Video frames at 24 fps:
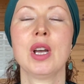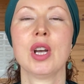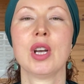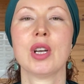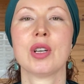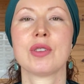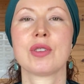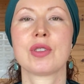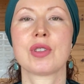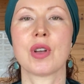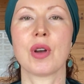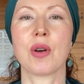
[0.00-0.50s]

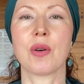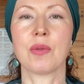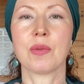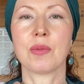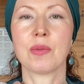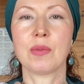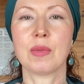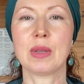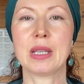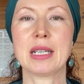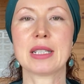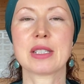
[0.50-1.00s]
So
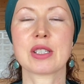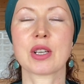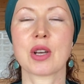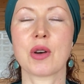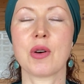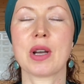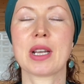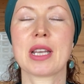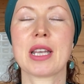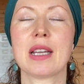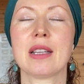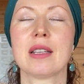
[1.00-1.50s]
let's go
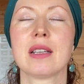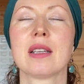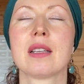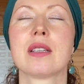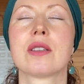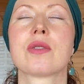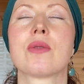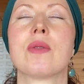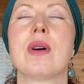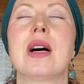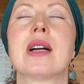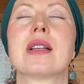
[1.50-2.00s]
again
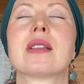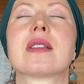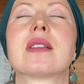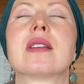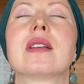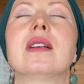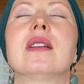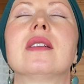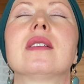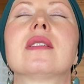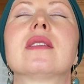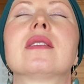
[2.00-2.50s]
into our
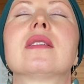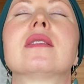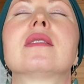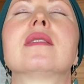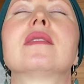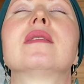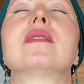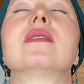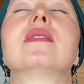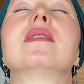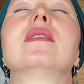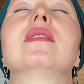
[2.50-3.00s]
tilt.
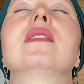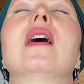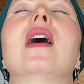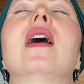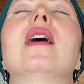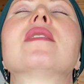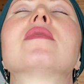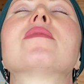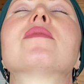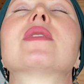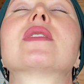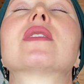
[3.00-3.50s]

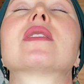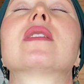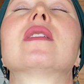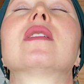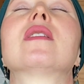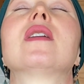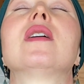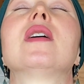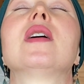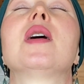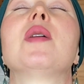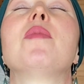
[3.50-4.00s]
As we
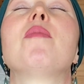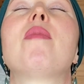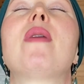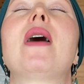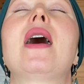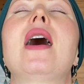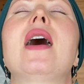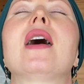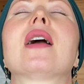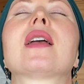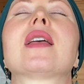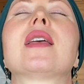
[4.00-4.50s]
tilt the head
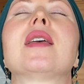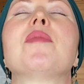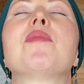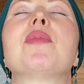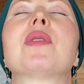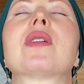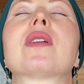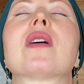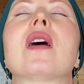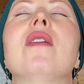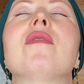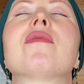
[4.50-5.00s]
back, keep
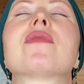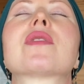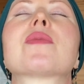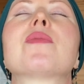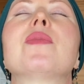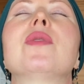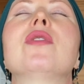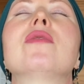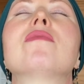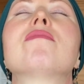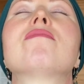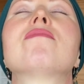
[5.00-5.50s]
it
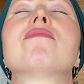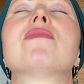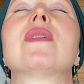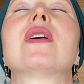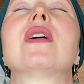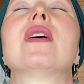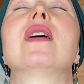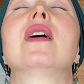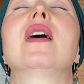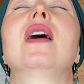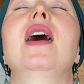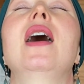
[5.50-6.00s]
comfortable,
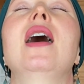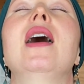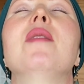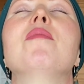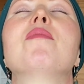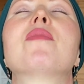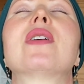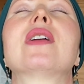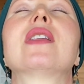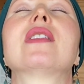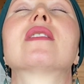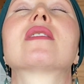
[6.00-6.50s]

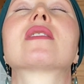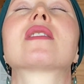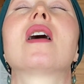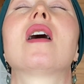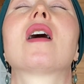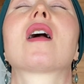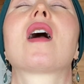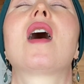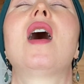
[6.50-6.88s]
and bring the tongue